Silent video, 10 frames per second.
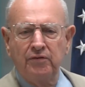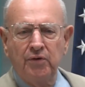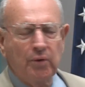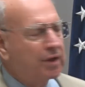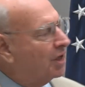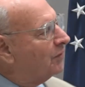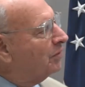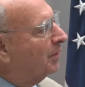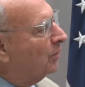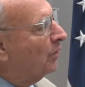if you're in
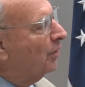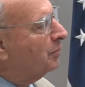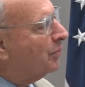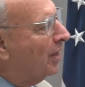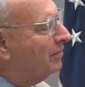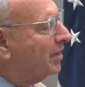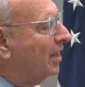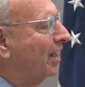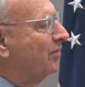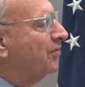government or in
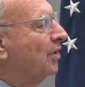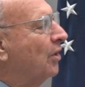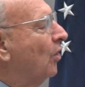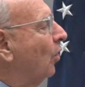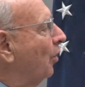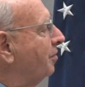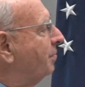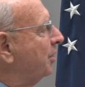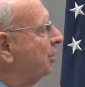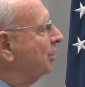private life or in
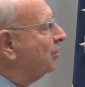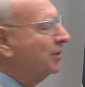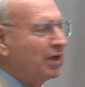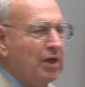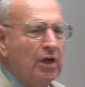business,